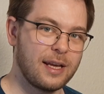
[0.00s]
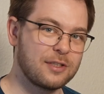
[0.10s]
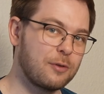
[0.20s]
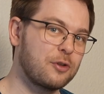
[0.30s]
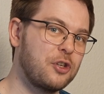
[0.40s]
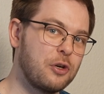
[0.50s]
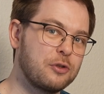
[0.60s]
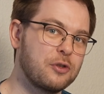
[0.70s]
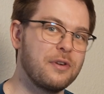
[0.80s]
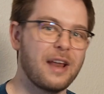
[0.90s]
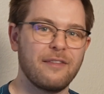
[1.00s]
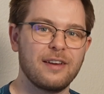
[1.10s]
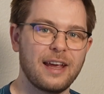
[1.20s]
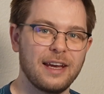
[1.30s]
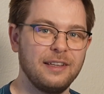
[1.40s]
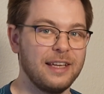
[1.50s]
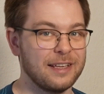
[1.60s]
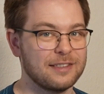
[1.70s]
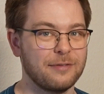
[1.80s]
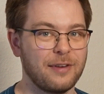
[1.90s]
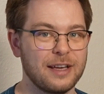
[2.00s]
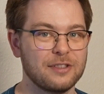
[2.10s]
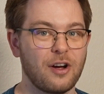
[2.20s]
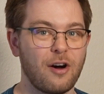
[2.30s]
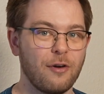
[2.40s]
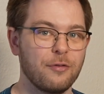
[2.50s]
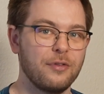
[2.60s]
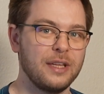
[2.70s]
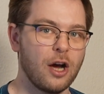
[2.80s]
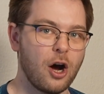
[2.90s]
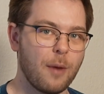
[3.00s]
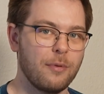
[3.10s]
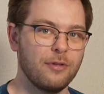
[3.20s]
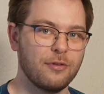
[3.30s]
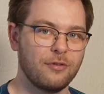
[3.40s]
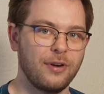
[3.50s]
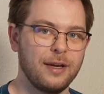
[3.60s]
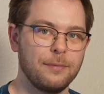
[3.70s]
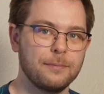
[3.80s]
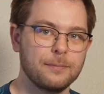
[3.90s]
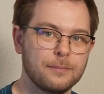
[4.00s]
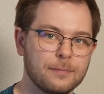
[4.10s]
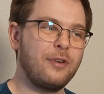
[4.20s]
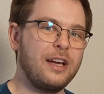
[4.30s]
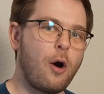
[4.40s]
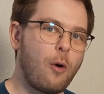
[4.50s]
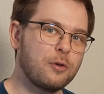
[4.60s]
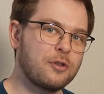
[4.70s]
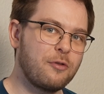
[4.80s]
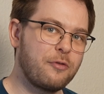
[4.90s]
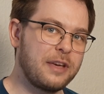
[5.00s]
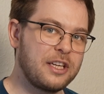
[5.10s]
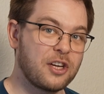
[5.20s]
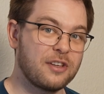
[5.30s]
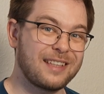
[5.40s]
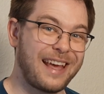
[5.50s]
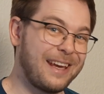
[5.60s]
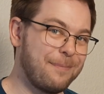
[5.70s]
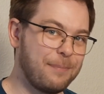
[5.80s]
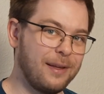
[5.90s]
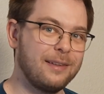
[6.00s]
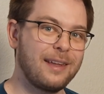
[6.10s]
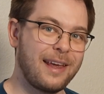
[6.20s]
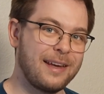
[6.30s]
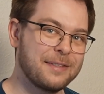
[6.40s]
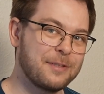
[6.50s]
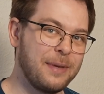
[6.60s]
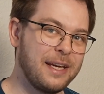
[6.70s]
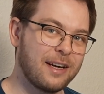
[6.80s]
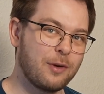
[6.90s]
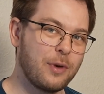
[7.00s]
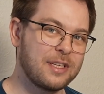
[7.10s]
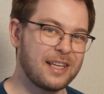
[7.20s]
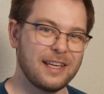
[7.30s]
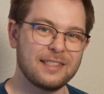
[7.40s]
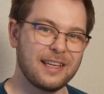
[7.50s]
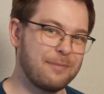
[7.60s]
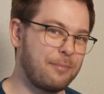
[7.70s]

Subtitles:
It's also used to navigate the interface of the Hub 3. The Hub 3 also features a built-in speaker, which is in